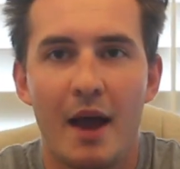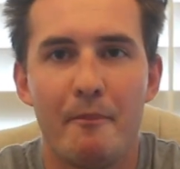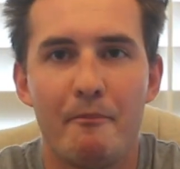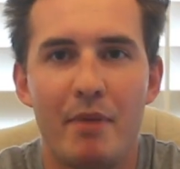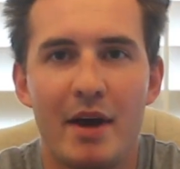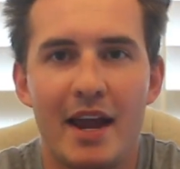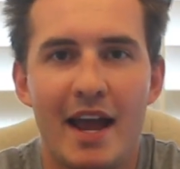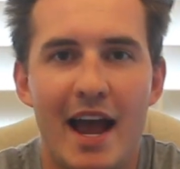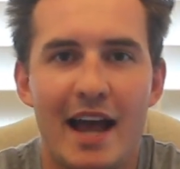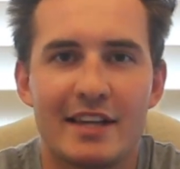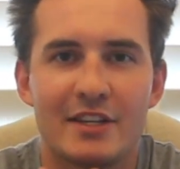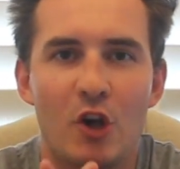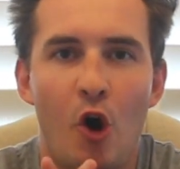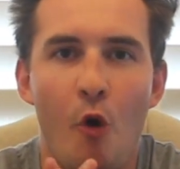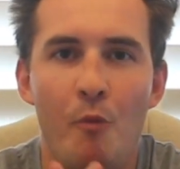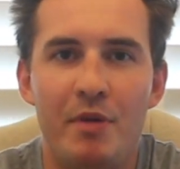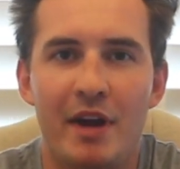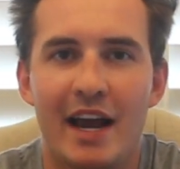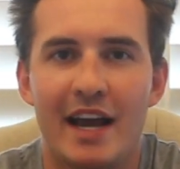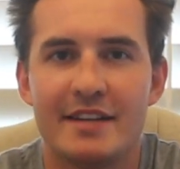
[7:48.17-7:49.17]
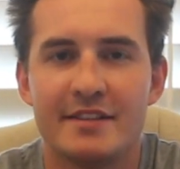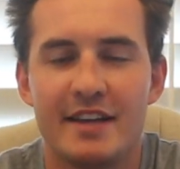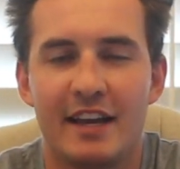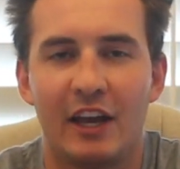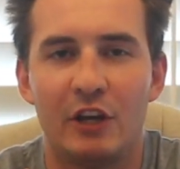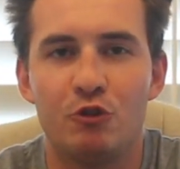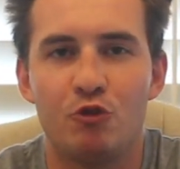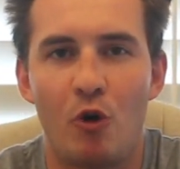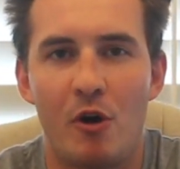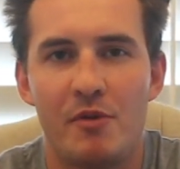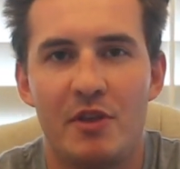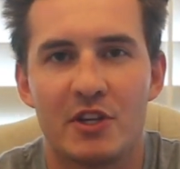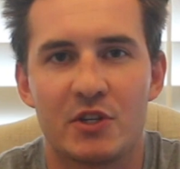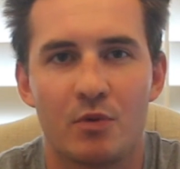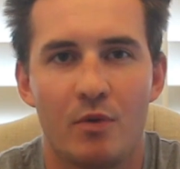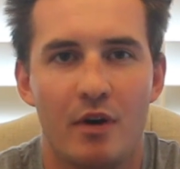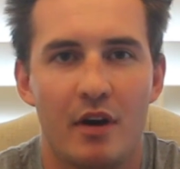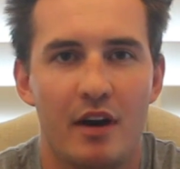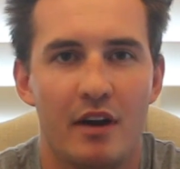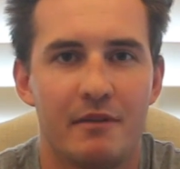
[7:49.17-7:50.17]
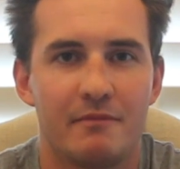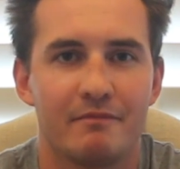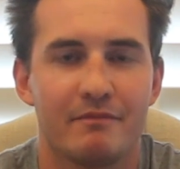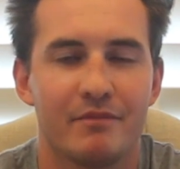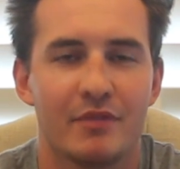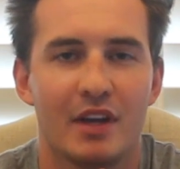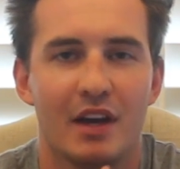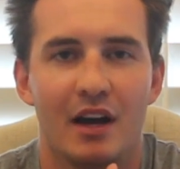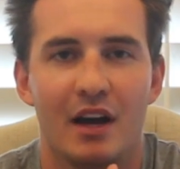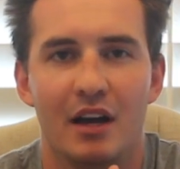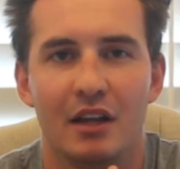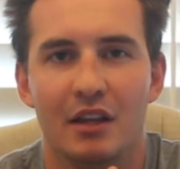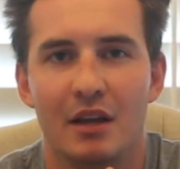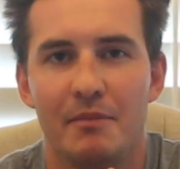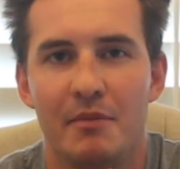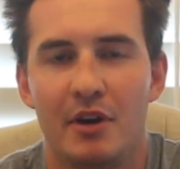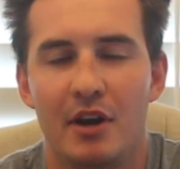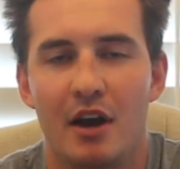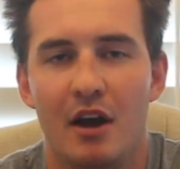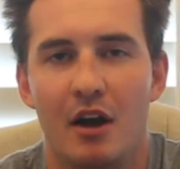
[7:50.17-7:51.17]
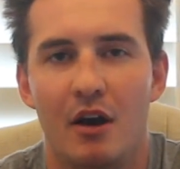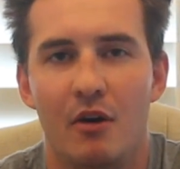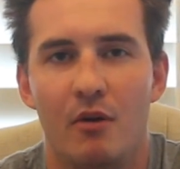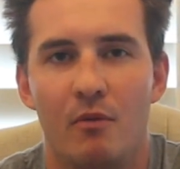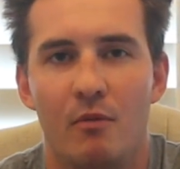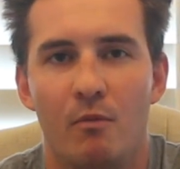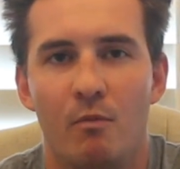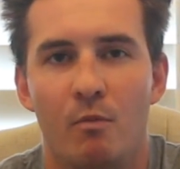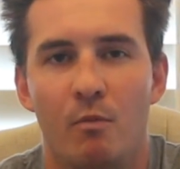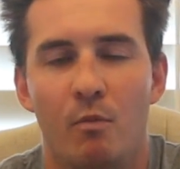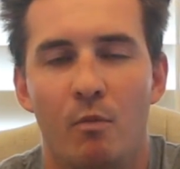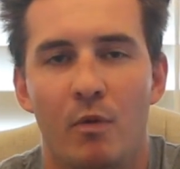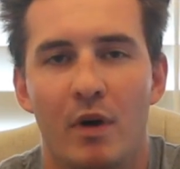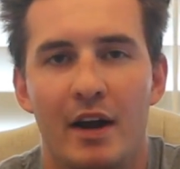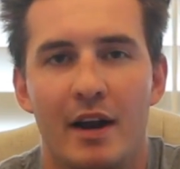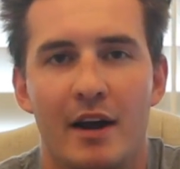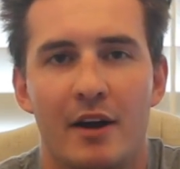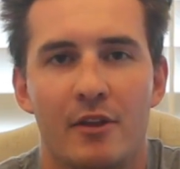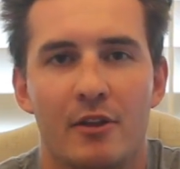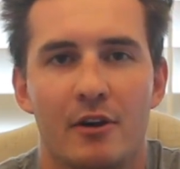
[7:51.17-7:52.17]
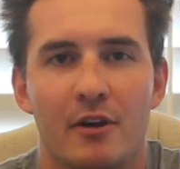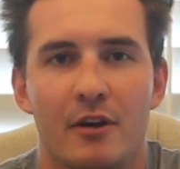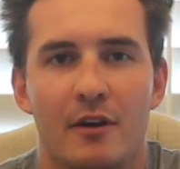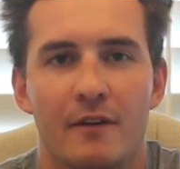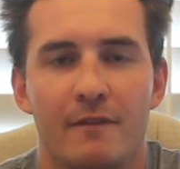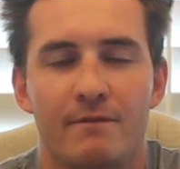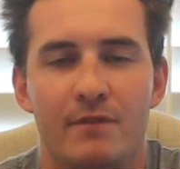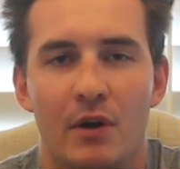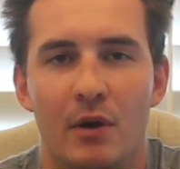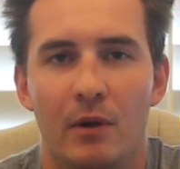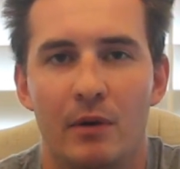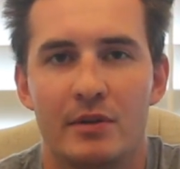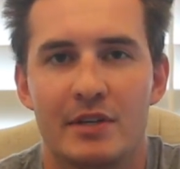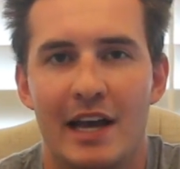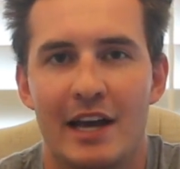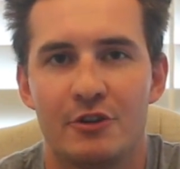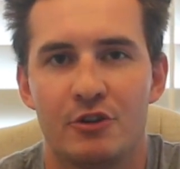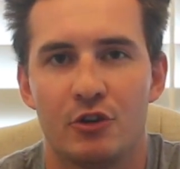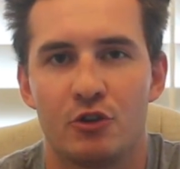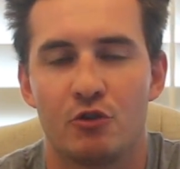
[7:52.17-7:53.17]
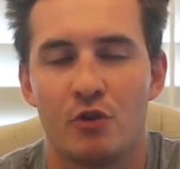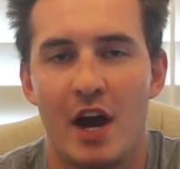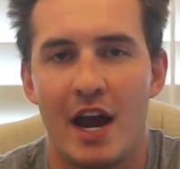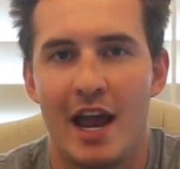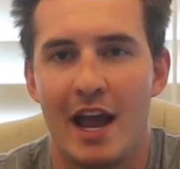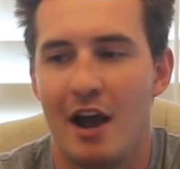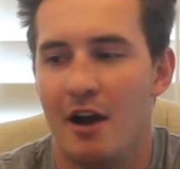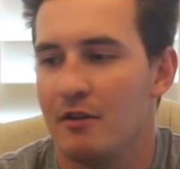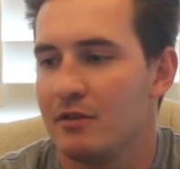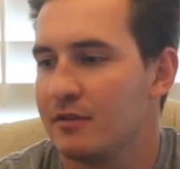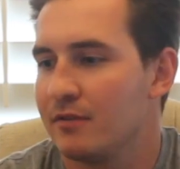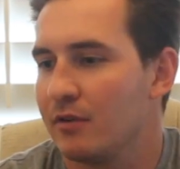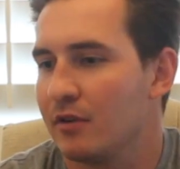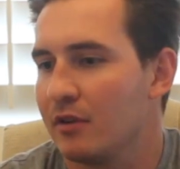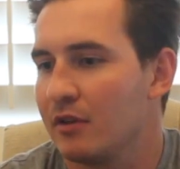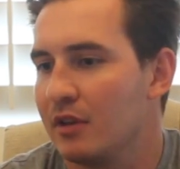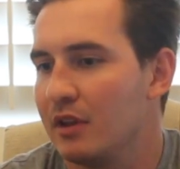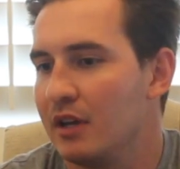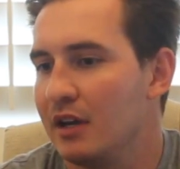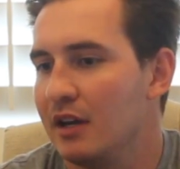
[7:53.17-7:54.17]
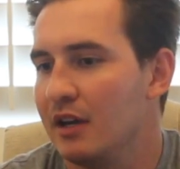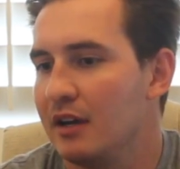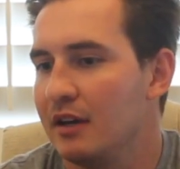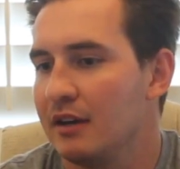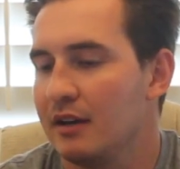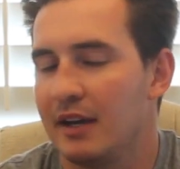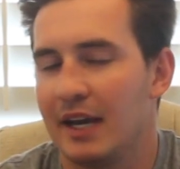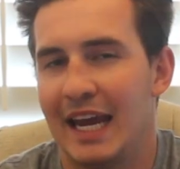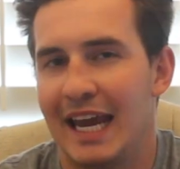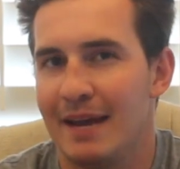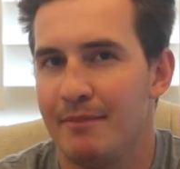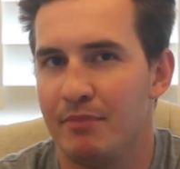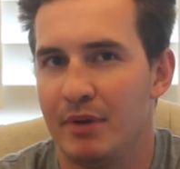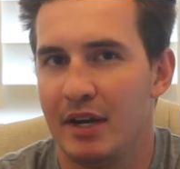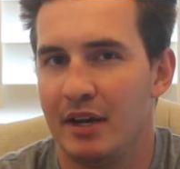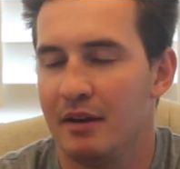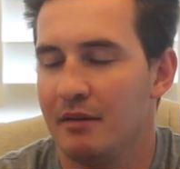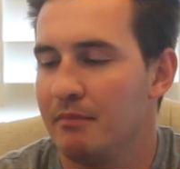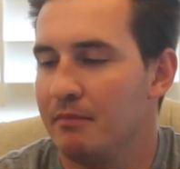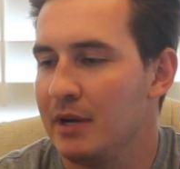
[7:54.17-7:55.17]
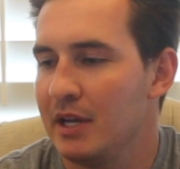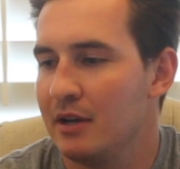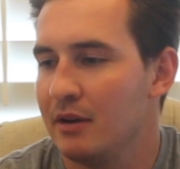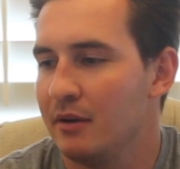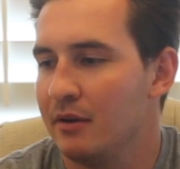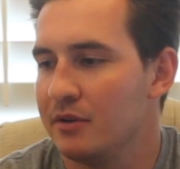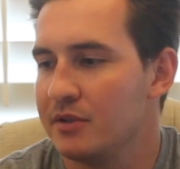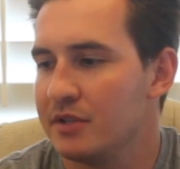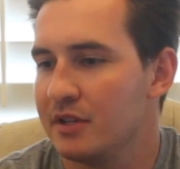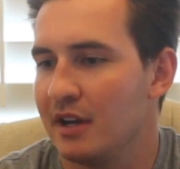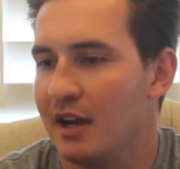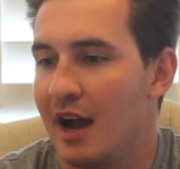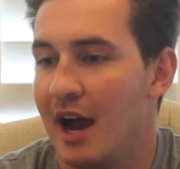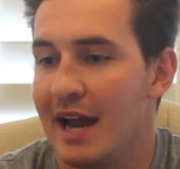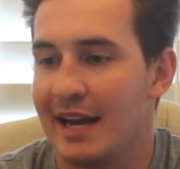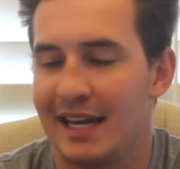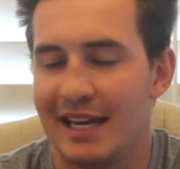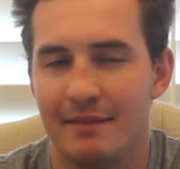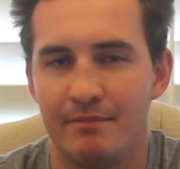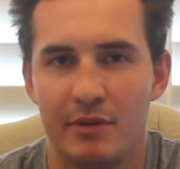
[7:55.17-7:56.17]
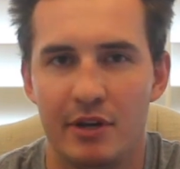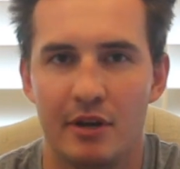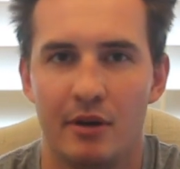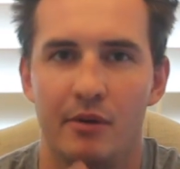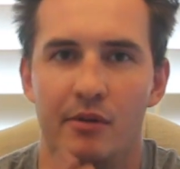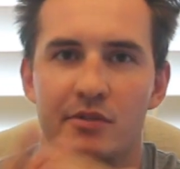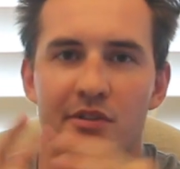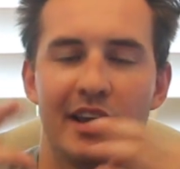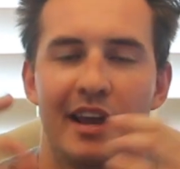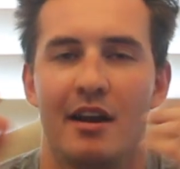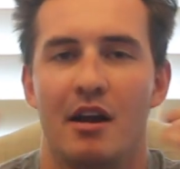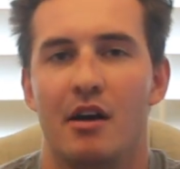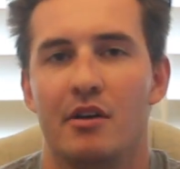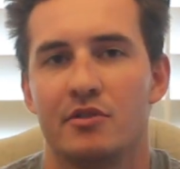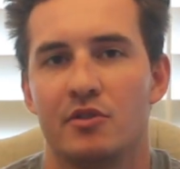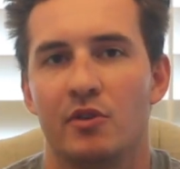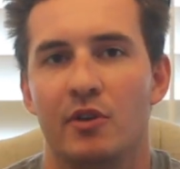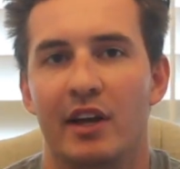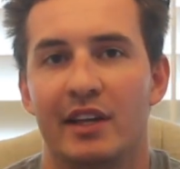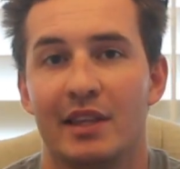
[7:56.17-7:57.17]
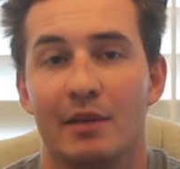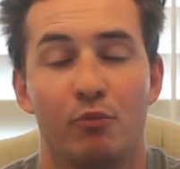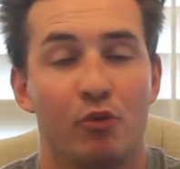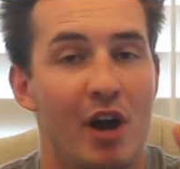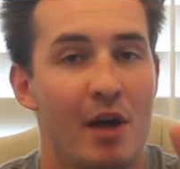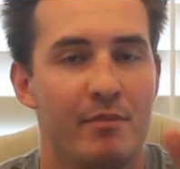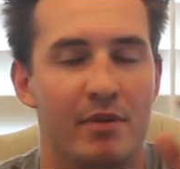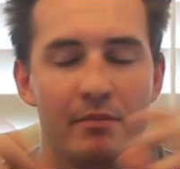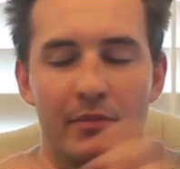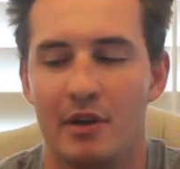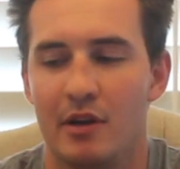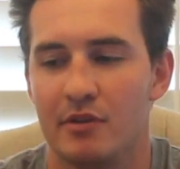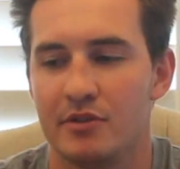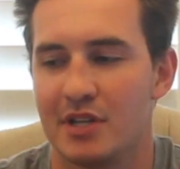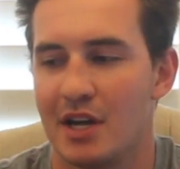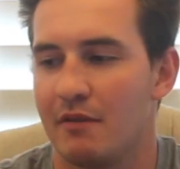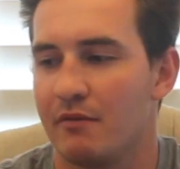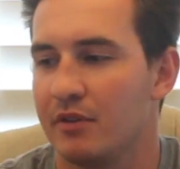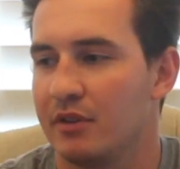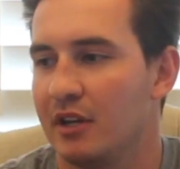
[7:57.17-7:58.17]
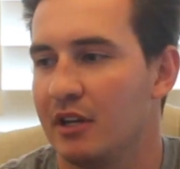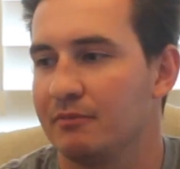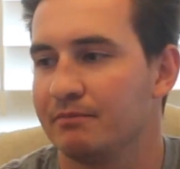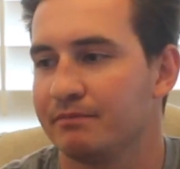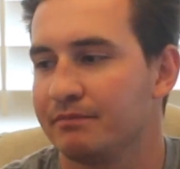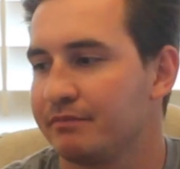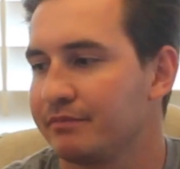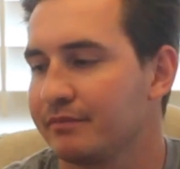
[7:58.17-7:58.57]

But yeah, so I hope you guys enjoyed this one. Let me know what other foods I should try out for the camping meals, hiking meals, and also like the prepping meals and everything.